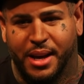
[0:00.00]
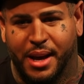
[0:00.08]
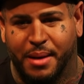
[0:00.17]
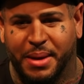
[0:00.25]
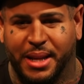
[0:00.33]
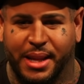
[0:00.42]

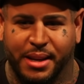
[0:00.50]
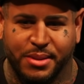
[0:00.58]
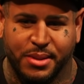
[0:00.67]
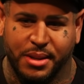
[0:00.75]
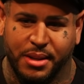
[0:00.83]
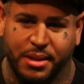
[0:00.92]
I mean,
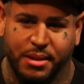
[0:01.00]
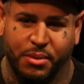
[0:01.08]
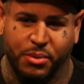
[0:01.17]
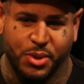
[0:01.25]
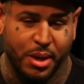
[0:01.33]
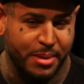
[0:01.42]
there's
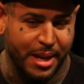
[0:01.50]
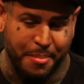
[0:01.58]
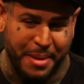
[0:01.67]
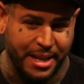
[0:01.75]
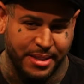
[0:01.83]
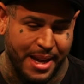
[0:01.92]
something
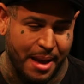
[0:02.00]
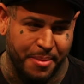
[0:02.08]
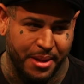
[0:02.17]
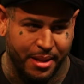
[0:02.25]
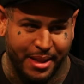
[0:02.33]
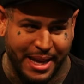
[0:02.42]
amazing
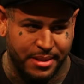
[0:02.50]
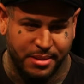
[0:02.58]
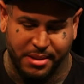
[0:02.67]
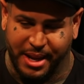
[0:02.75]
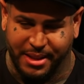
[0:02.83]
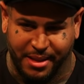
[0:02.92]
happened
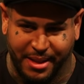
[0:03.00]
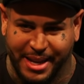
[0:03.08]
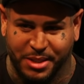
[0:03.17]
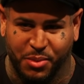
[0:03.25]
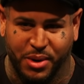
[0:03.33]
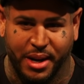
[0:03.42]
at the
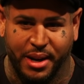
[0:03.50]
last one.